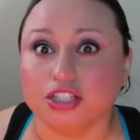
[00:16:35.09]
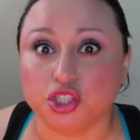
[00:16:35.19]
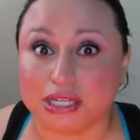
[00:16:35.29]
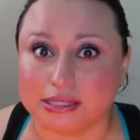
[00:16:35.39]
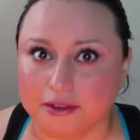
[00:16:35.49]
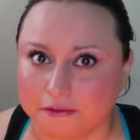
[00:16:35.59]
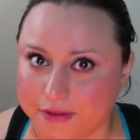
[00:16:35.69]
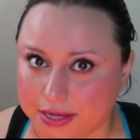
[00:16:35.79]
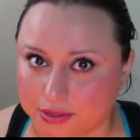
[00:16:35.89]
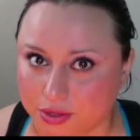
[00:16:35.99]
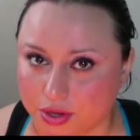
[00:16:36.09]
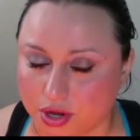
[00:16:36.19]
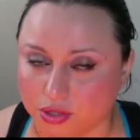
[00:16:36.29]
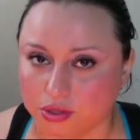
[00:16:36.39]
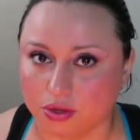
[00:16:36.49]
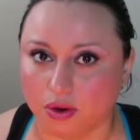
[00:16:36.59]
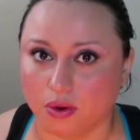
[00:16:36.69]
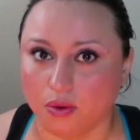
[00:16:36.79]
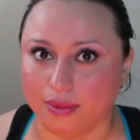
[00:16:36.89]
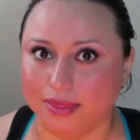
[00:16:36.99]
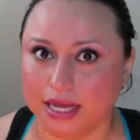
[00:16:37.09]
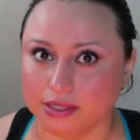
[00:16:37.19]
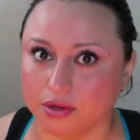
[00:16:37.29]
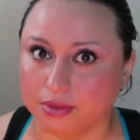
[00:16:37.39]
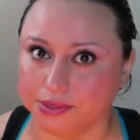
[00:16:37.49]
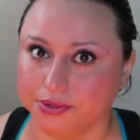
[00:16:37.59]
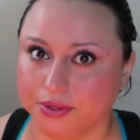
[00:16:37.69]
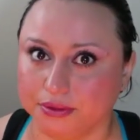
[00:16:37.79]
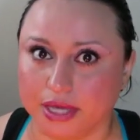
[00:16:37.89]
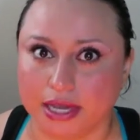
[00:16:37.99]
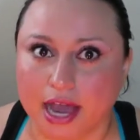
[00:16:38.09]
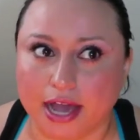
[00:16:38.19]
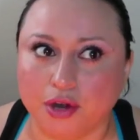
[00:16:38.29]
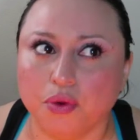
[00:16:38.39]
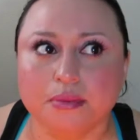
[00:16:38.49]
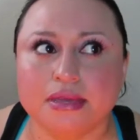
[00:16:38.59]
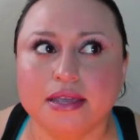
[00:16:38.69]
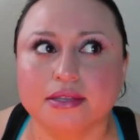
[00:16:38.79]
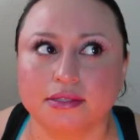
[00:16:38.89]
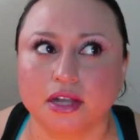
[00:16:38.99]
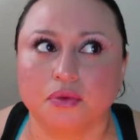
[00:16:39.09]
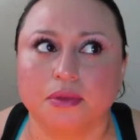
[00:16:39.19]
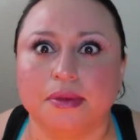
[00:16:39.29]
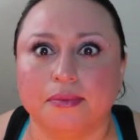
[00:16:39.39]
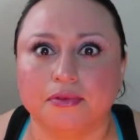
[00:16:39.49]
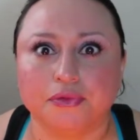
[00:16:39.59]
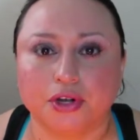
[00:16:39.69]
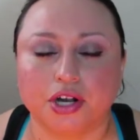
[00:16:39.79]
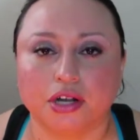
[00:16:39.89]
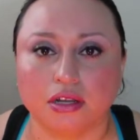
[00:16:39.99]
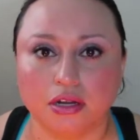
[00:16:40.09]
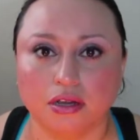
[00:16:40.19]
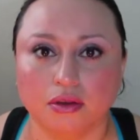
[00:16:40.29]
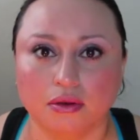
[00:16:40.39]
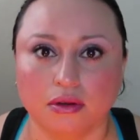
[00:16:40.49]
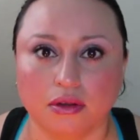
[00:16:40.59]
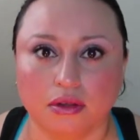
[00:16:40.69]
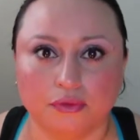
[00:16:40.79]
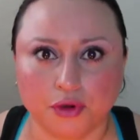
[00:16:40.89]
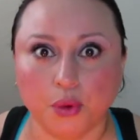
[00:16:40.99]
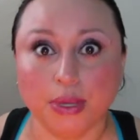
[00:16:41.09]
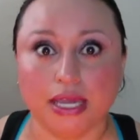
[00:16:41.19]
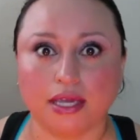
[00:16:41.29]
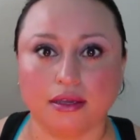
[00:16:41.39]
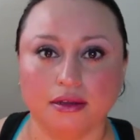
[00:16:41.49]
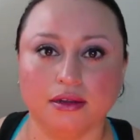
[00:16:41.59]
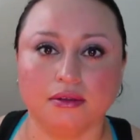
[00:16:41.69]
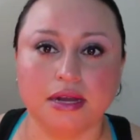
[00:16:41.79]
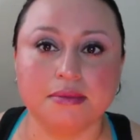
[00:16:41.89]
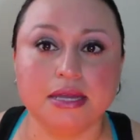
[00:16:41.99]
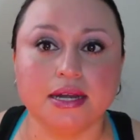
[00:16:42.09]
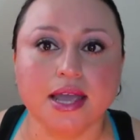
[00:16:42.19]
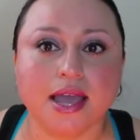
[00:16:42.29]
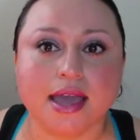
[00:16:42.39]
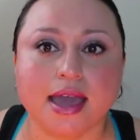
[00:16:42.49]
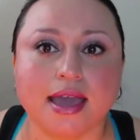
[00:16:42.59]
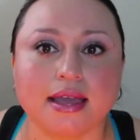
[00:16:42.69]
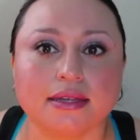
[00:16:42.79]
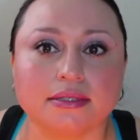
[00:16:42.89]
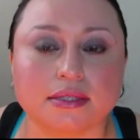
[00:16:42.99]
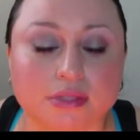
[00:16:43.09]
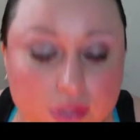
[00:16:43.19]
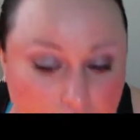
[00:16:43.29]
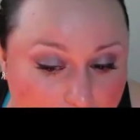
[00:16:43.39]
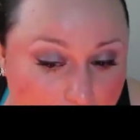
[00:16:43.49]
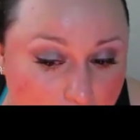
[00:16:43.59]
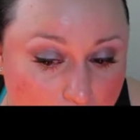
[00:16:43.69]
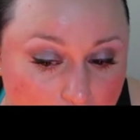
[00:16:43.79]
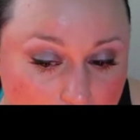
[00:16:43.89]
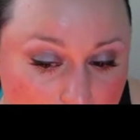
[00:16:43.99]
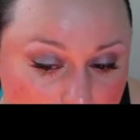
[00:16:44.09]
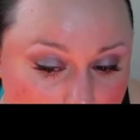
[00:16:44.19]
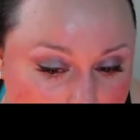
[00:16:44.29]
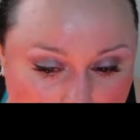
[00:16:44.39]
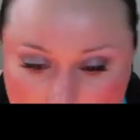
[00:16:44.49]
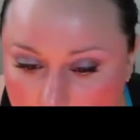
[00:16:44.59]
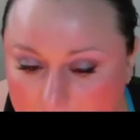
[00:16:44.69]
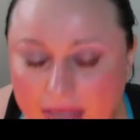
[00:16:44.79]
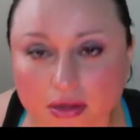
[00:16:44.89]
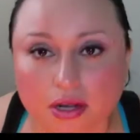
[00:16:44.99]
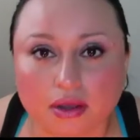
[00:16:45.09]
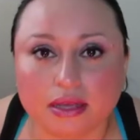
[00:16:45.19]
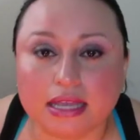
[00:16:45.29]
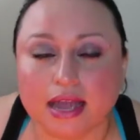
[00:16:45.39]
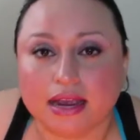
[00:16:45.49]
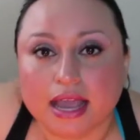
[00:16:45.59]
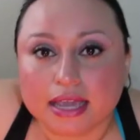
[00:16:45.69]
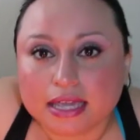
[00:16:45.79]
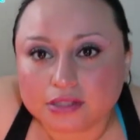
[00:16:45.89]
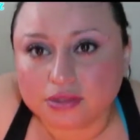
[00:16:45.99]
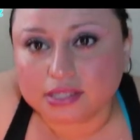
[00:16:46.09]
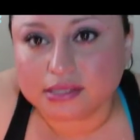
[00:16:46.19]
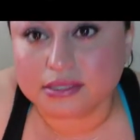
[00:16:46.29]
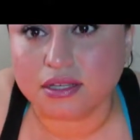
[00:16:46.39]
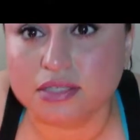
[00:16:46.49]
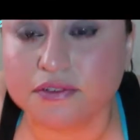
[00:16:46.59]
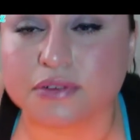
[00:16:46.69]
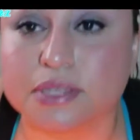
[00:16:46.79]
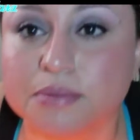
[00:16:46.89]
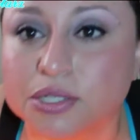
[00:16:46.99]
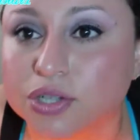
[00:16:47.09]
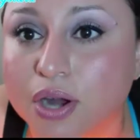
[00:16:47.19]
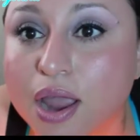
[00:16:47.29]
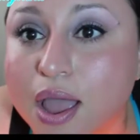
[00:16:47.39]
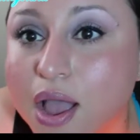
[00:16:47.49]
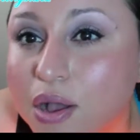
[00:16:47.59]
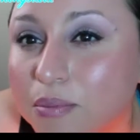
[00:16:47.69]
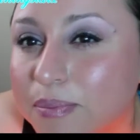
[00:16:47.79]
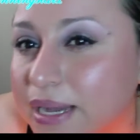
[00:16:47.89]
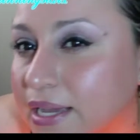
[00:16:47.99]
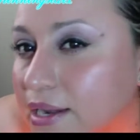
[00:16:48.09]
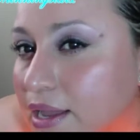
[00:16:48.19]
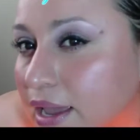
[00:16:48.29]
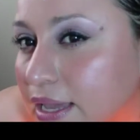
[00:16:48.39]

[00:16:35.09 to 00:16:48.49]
dries up faster. So that's always good. Like I don't want to be stuck with a pimple for, you know, for a week, you know what I mean? And so I don't know, I guess you guys can tell the difference, I'm not sure, but